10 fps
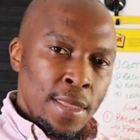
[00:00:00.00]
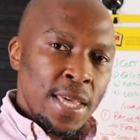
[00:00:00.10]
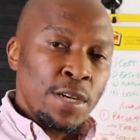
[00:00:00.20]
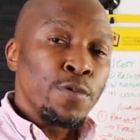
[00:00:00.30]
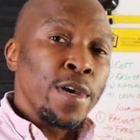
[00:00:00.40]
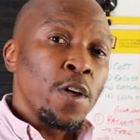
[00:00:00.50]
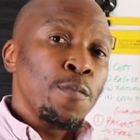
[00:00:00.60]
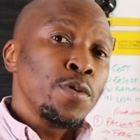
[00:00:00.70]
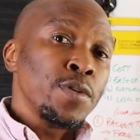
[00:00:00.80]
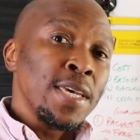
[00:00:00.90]
that will
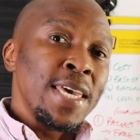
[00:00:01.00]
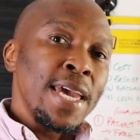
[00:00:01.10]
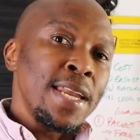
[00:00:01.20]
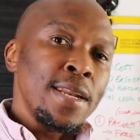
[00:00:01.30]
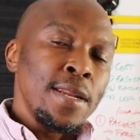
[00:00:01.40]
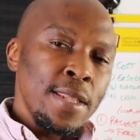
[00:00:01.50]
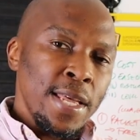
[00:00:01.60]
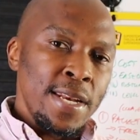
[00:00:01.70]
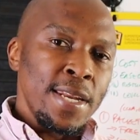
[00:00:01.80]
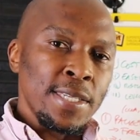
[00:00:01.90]
help you to gain
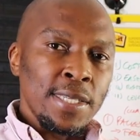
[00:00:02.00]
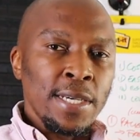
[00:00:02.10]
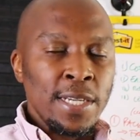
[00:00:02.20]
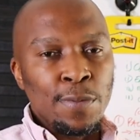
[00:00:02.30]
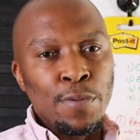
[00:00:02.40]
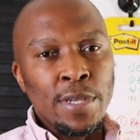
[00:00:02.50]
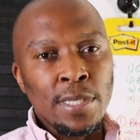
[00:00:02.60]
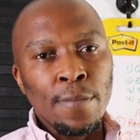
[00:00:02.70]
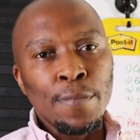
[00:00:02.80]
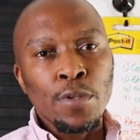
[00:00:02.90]
that necessary experience.